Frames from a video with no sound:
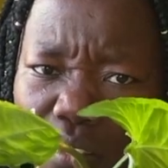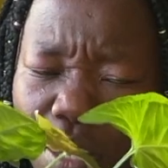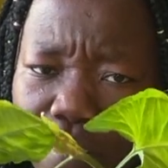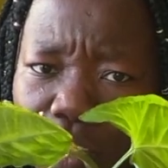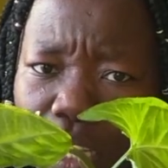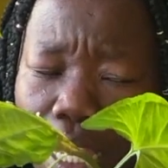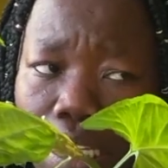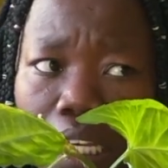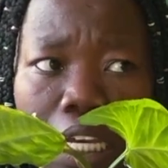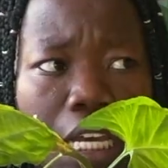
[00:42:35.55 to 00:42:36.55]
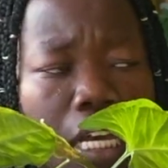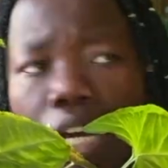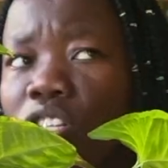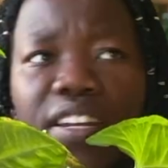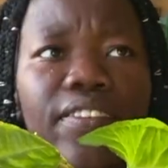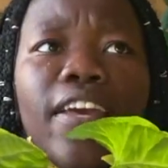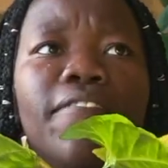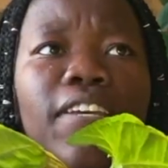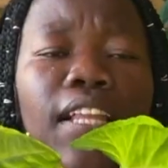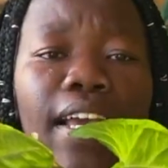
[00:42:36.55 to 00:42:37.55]
So I feel like,
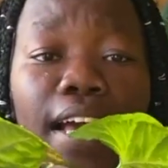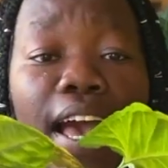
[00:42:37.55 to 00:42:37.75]
I